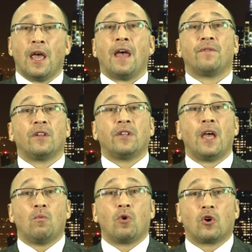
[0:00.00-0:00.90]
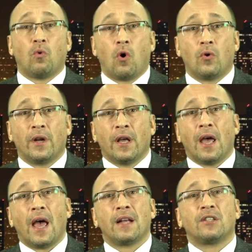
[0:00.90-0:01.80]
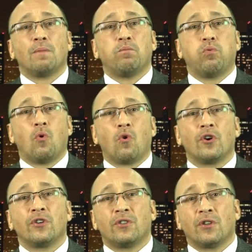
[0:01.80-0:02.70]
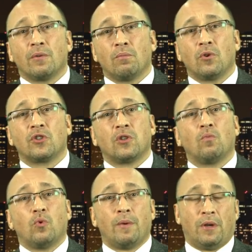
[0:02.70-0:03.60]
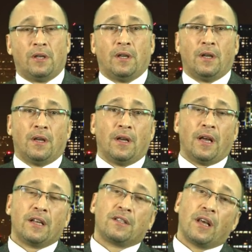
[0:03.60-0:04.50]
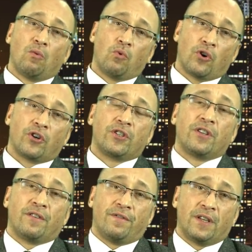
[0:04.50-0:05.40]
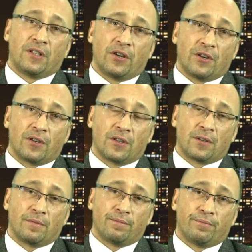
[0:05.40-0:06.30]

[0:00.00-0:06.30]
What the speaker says: and that they were, quote, "as important to the Muslim women as they were to the visitors."